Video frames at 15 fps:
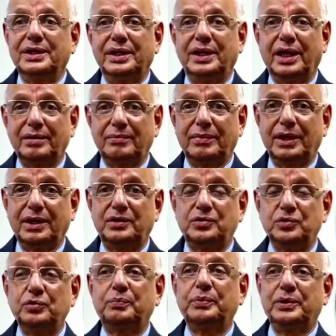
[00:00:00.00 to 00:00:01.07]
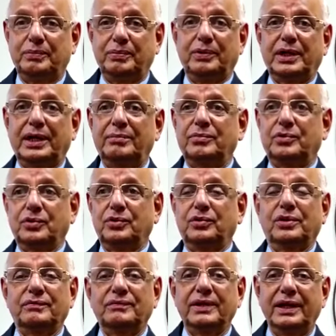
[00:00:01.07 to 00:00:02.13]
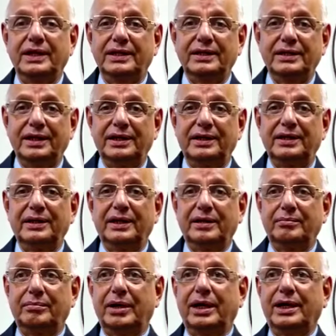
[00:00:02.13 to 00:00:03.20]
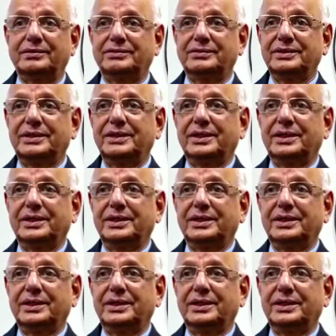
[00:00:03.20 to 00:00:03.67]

done by two people, I am told, of 1989 batch.